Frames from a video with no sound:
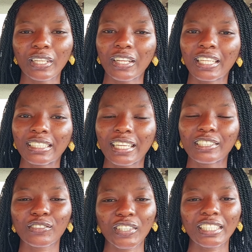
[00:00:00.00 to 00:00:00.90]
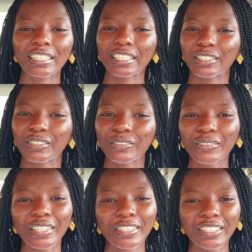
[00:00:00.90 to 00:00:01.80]
Now let's get straight
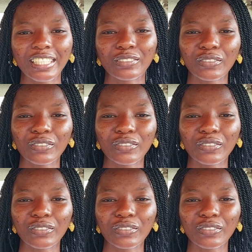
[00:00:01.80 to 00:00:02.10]
into today's